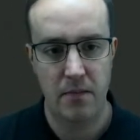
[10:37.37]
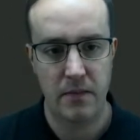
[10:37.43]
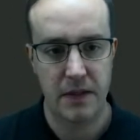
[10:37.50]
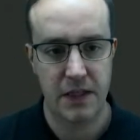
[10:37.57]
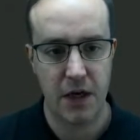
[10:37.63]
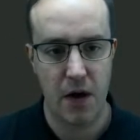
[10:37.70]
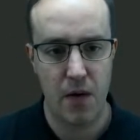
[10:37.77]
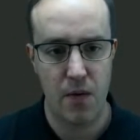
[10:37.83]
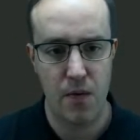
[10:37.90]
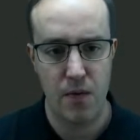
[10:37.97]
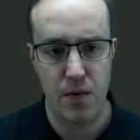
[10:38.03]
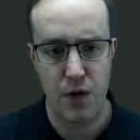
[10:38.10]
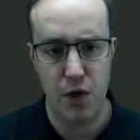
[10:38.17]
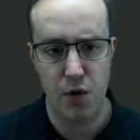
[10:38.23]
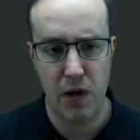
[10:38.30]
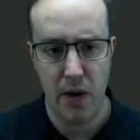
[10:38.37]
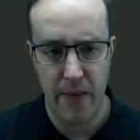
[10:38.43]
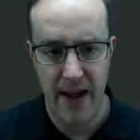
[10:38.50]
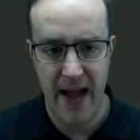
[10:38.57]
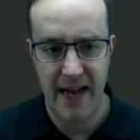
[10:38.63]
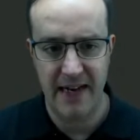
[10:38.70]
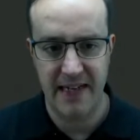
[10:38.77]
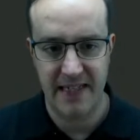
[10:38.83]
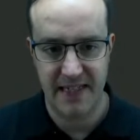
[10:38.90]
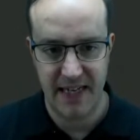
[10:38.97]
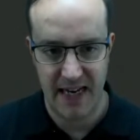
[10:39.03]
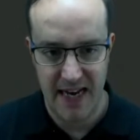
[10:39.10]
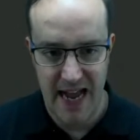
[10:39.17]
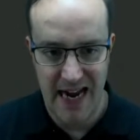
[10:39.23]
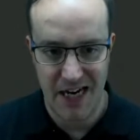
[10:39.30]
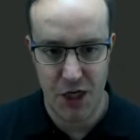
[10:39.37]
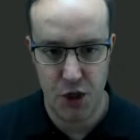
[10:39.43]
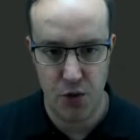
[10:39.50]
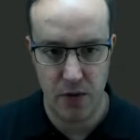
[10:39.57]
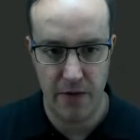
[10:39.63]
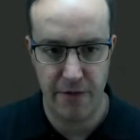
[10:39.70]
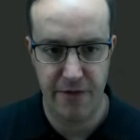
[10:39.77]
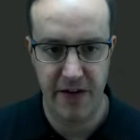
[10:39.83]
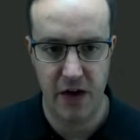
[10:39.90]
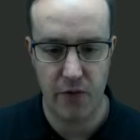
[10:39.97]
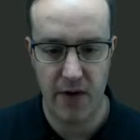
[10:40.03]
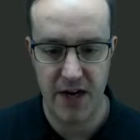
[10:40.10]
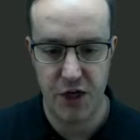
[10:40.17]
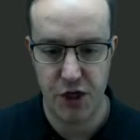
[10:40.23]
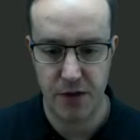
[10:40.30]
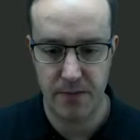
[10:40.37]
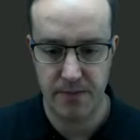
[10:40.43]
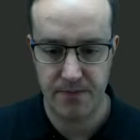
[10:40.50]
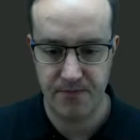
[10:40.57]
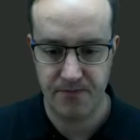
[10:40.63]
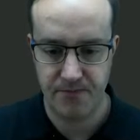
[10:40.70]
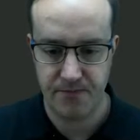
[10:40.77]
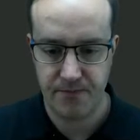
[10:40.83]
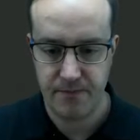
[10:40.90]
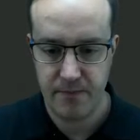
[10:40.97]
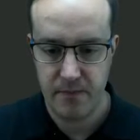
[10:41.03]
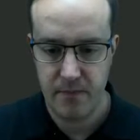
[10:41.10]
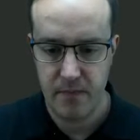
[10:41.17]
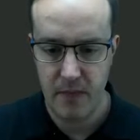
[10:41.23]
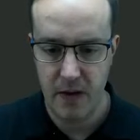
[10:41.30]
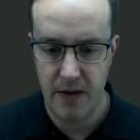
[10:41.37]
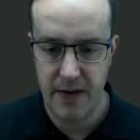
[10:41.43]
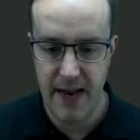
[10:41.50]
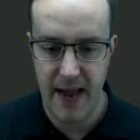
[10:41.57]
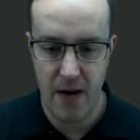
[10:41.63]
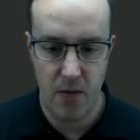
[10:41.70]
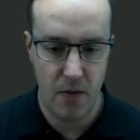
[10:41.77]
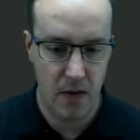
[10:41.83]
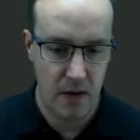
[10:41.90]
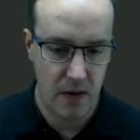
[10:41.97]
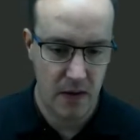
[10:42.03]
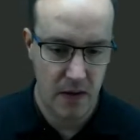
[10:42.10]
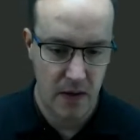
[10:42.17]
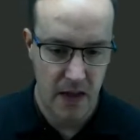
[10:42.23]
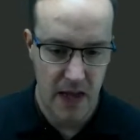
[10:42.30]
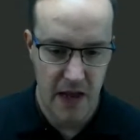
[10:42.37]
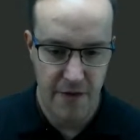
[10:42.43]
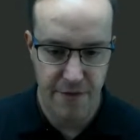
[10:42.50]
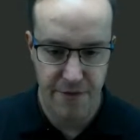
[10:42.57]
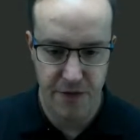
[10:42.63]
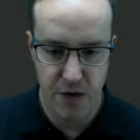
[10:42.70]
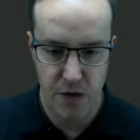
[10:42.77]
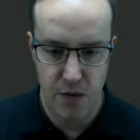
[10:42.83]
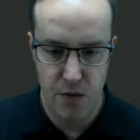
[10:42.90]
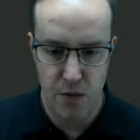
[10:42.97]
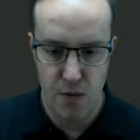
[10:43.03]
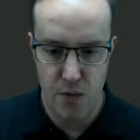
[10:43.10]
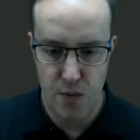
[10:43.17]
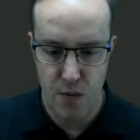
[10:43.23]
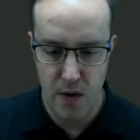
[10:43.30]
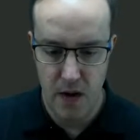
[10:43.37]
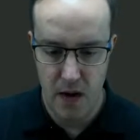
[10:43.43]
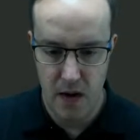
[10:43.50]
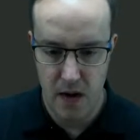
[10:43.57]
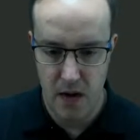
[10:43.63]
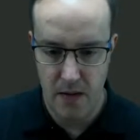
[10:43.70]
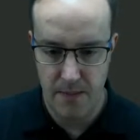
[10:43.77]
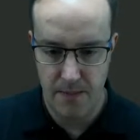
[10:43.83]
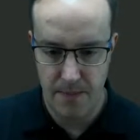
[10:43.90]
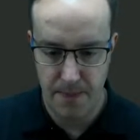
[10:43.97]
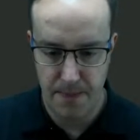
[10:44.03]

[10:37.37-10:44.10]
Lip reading: so you go ahead and select your configuration. Now, if you are